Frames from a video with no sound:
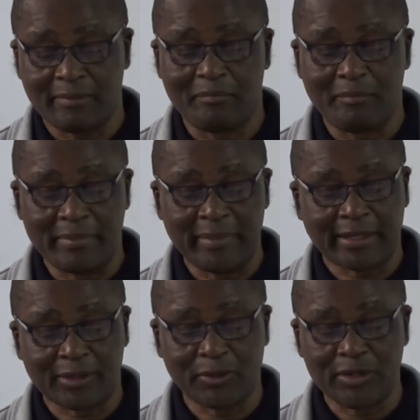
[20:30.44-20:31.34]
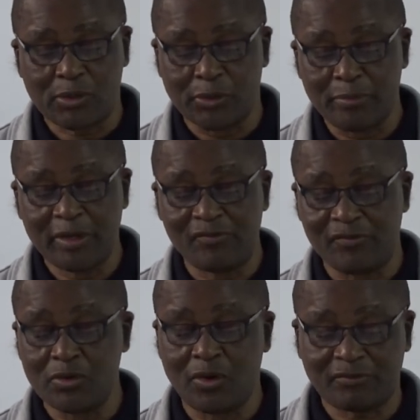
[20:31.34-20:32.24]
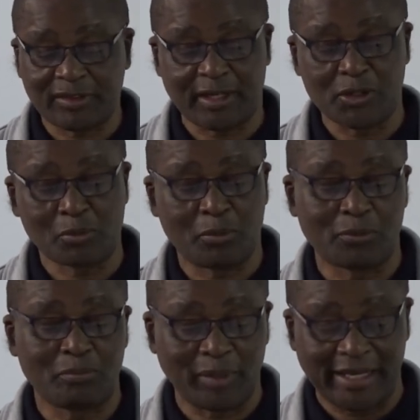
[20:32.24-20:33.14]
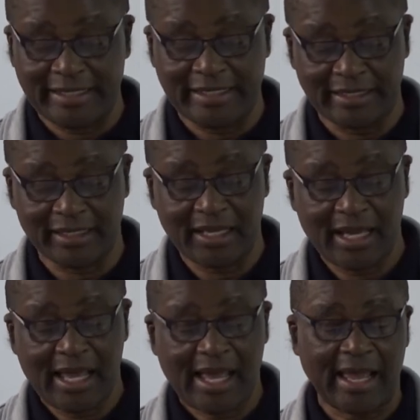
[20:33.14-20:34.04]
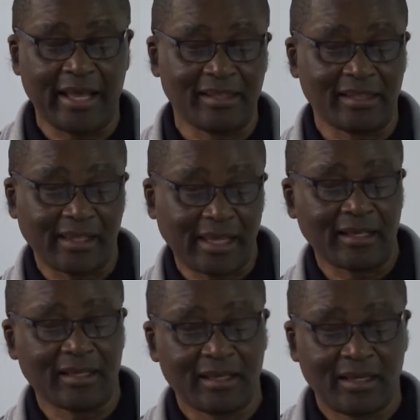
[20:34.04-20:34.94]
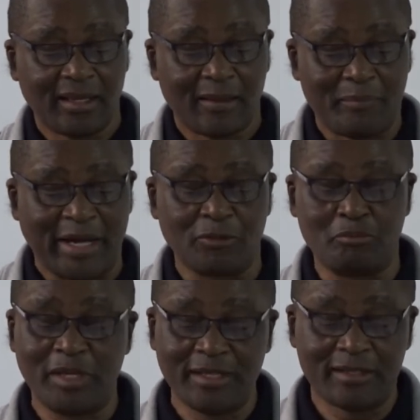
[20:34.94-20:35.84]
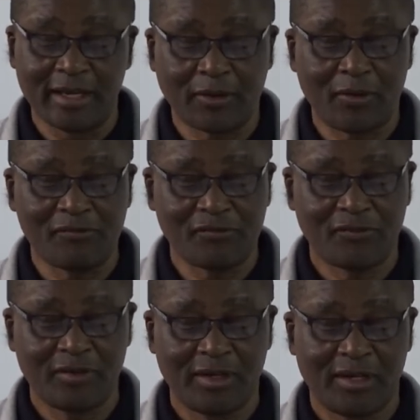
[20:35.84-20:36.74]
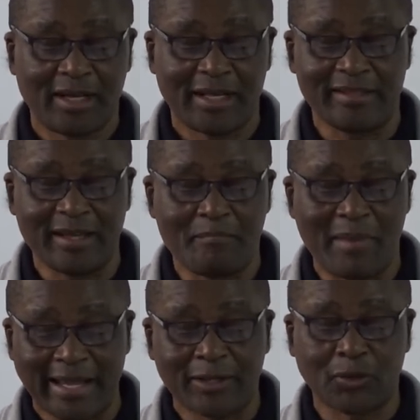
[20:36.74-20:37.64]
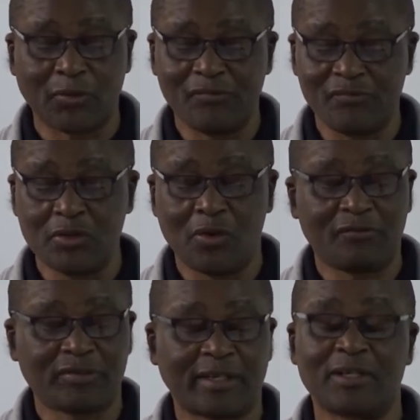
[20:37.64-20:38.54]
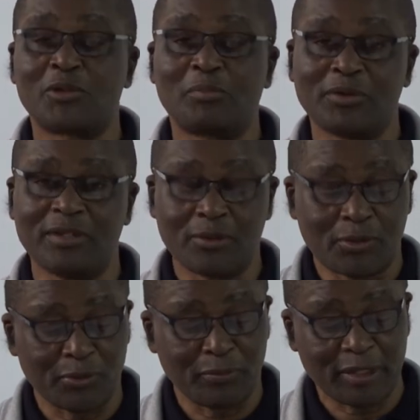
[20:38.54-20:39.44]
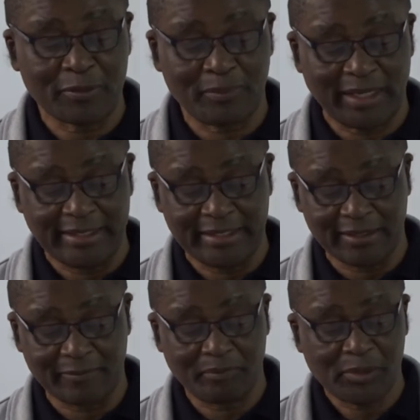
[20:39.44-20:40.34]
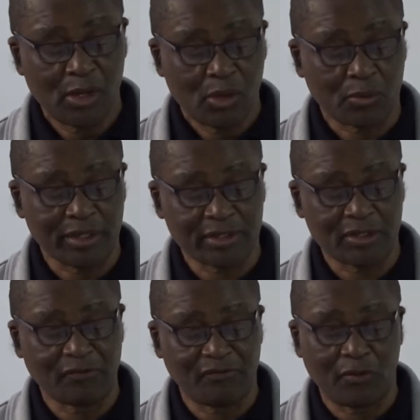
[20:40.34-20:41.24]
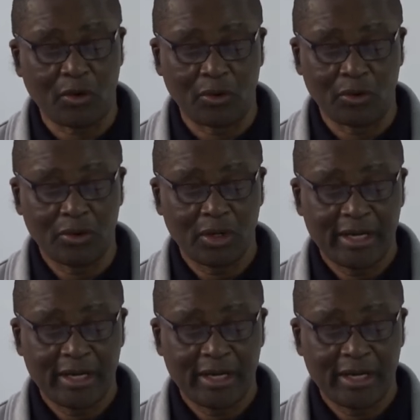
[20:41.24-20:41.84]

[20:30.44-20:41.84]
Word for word: macroeconomic view of transport planning, and then part B thereof, the micro view of transport economic planning. Question four,